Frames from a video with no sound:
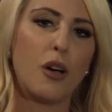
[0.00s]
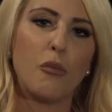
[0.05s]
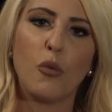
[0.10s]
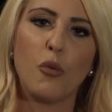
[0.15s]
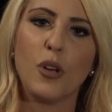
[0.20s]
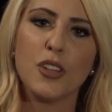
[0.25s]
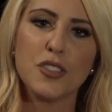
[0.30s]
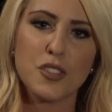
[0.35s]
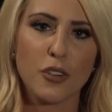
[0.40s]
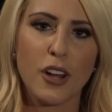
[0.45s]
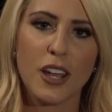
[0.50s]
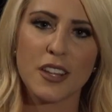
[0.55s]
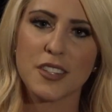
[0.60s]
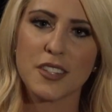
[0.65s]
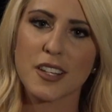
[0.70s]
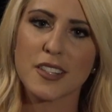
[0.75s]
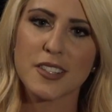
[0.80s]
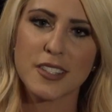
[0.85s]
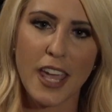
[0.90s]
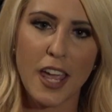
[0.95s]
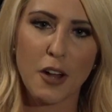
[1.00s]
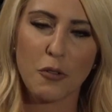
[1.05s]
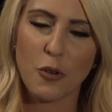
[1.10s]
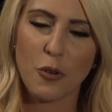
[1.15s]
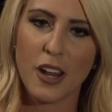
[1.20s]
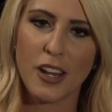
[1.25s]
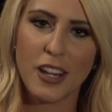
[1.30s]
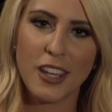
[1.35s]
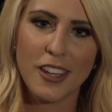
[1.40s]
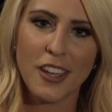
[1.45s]
Windsor, Essex, get
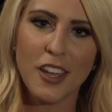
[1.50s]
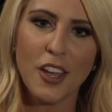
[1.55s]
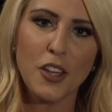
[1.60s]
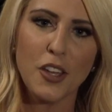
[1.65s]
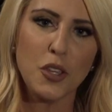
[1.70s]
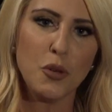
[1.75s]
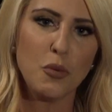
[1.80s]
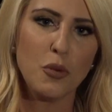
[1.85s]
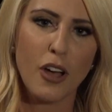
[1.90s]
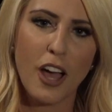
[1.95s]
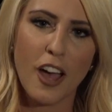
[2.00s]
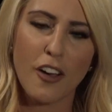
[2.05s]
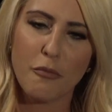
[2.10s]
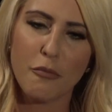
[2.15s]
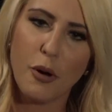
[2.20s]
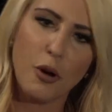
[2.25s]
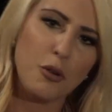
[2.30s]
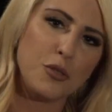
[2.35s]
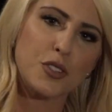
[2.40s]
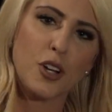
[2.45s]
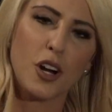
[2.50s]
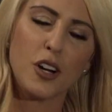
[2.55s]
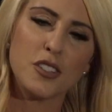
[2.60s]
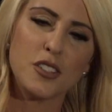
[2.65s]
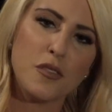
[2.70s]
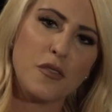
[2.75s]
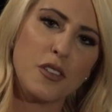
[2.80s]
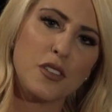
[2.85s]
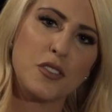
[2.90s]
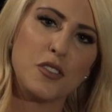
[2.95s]
ready. You will have postcards
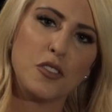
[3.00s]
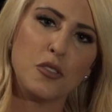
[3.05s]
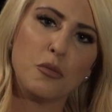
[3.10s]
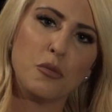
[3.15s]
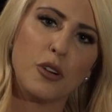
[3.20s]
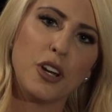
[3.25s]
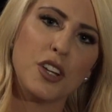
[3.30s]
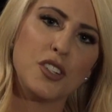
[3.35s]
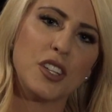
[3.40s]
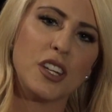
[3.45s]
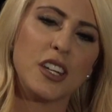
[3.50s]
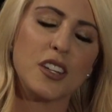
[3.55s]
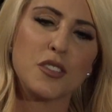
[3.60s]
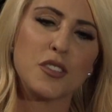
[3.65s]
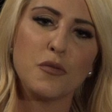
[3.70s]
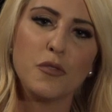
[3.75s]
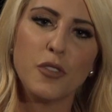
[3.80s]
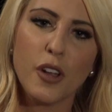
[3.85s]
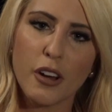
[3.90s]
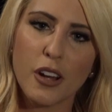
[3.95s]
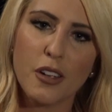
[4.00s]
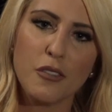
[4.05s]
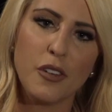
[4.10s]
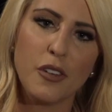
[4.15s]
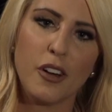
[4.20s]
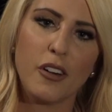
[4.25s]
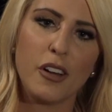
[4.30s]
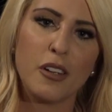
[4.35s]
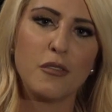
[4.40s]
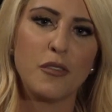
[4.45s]
of this new bridge. It is very,
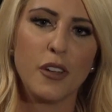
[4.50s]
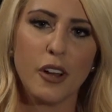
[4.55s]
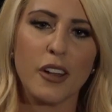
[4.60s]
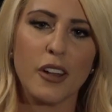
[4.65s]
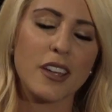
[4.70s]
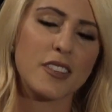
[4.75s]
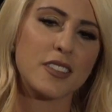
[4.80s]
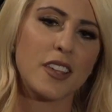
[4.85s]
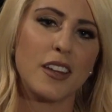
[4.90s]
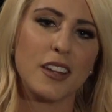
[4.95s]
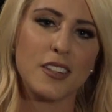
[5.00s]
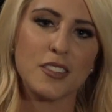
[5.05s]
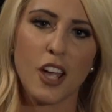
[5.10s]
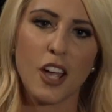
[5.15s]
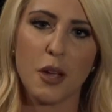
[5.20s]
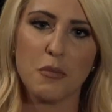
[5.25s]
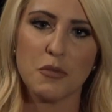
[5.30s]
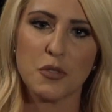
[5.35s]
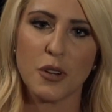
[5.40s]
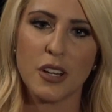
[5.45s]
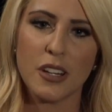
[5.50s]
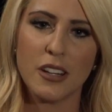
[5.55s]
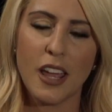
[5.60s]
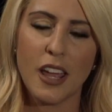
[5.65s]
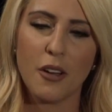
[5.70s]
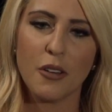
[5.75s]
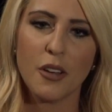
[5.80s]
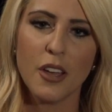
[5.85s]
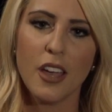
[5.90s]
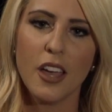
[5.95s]
very, very exciting times right
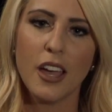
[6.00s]
now.